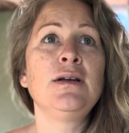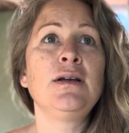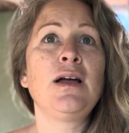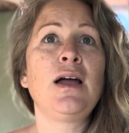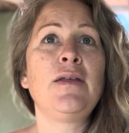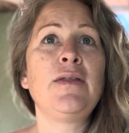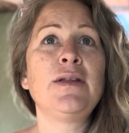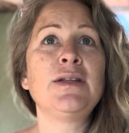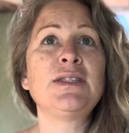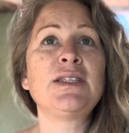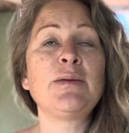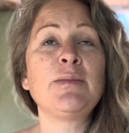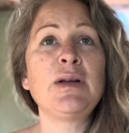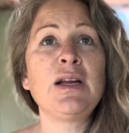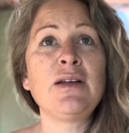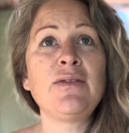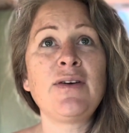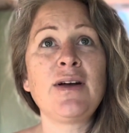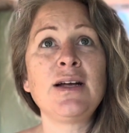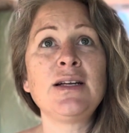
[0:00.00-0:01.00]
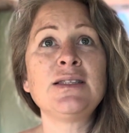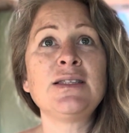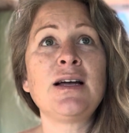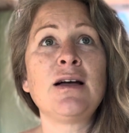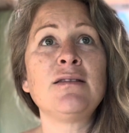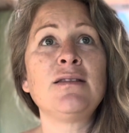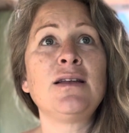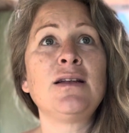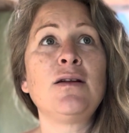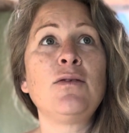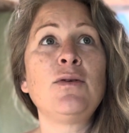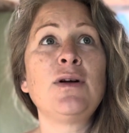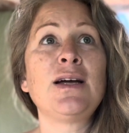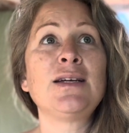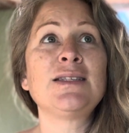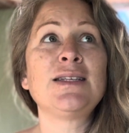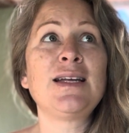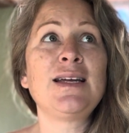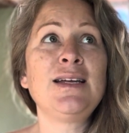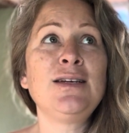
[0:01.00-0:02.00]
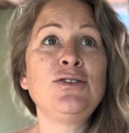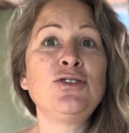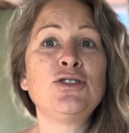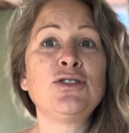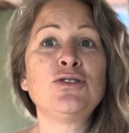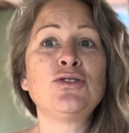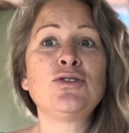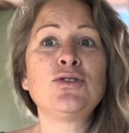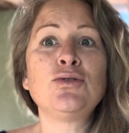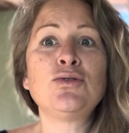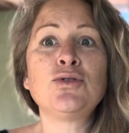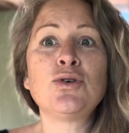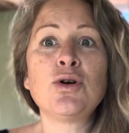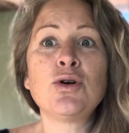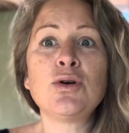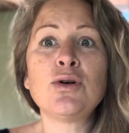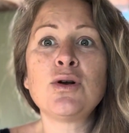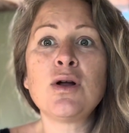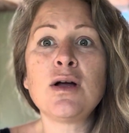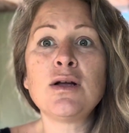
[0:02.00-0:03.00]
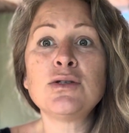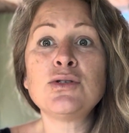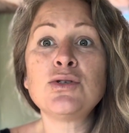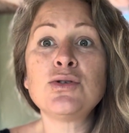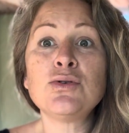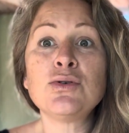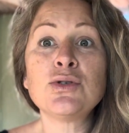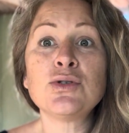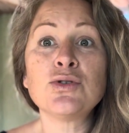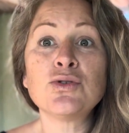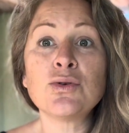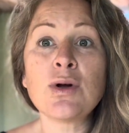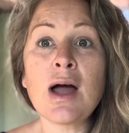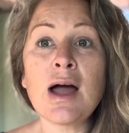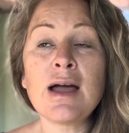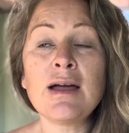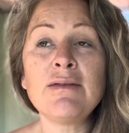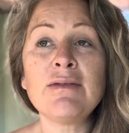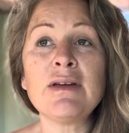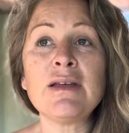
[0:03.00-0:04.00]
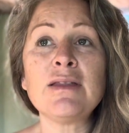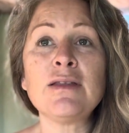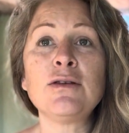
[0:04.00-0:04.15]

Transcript: And then somebody finds out that, oh, it has an engine, so you turn it on so you could drive it.